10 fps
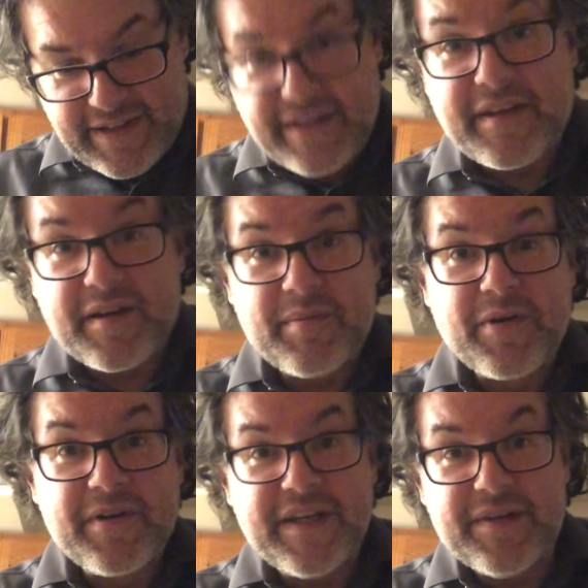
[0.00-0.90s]
The
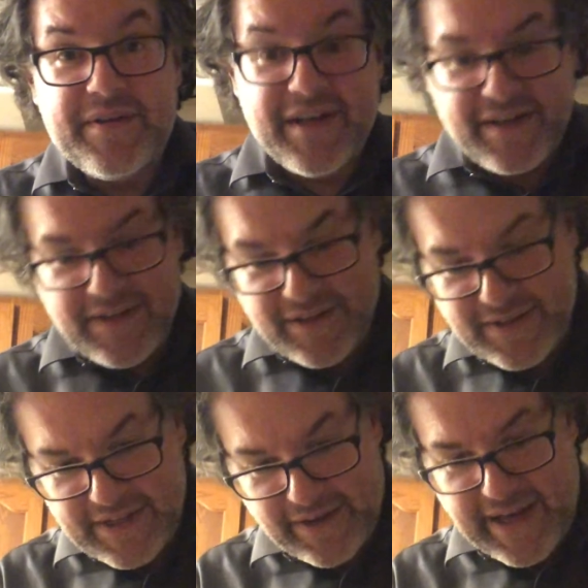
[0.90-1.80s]
more you know.
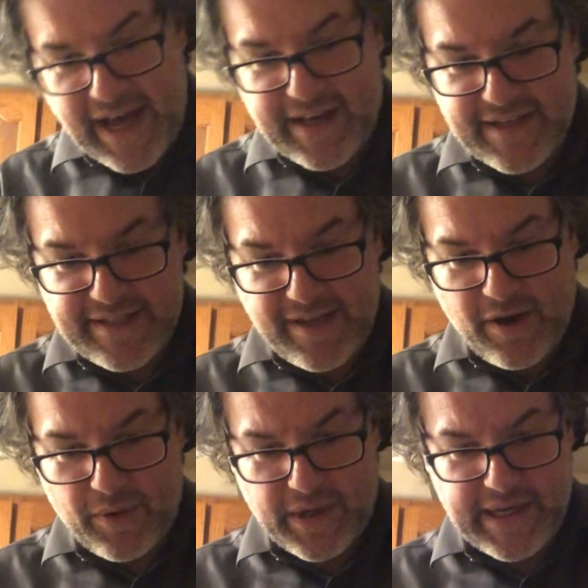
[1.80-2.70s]
Okay,
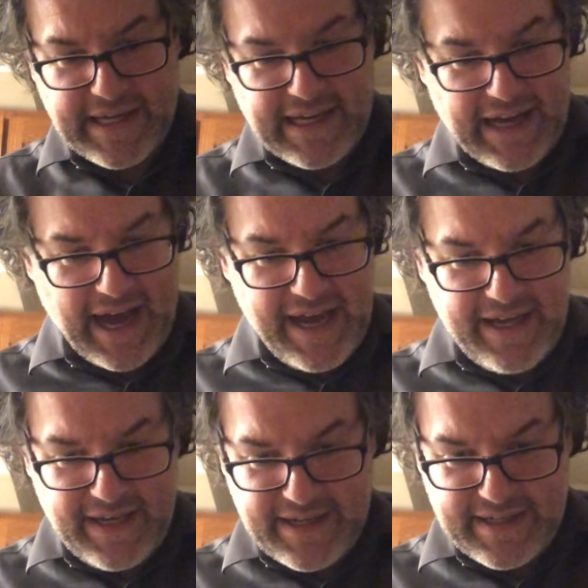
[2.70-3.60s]
so
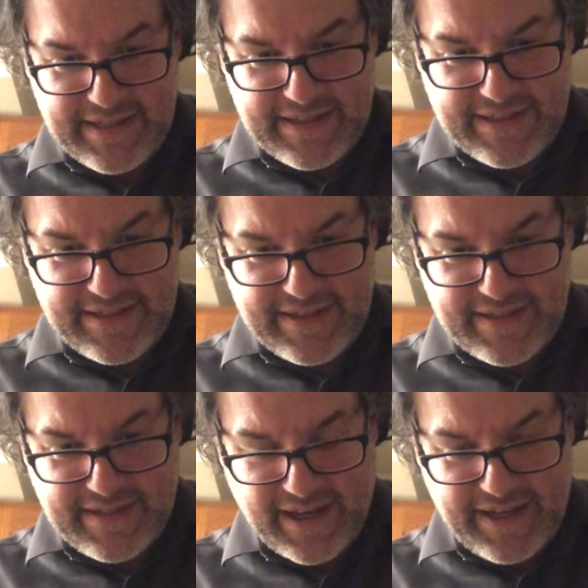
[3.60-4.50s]
I
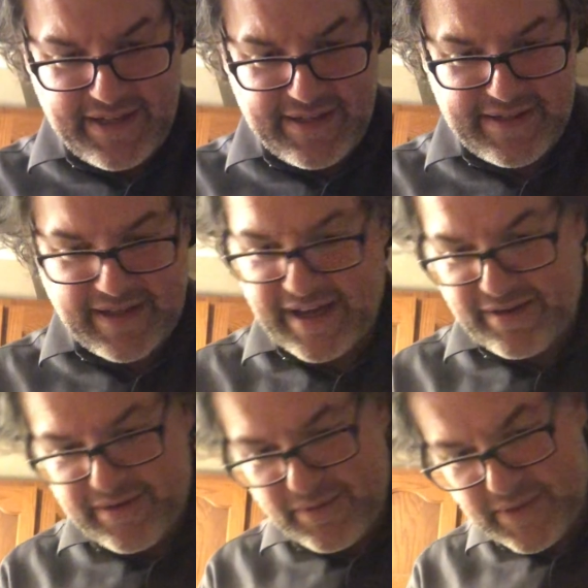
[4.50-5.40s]
cut it, and I
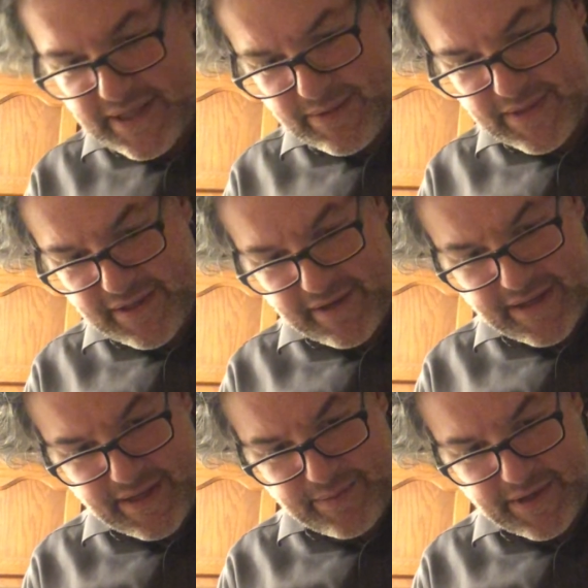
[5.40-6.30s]
don't know what he was
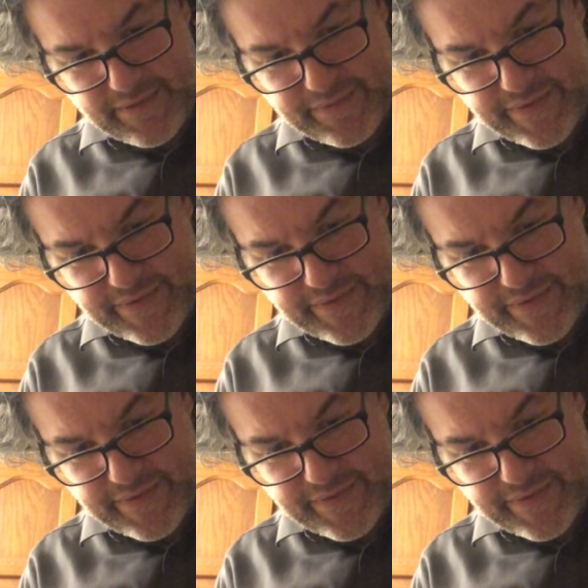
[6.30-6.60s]
talking about.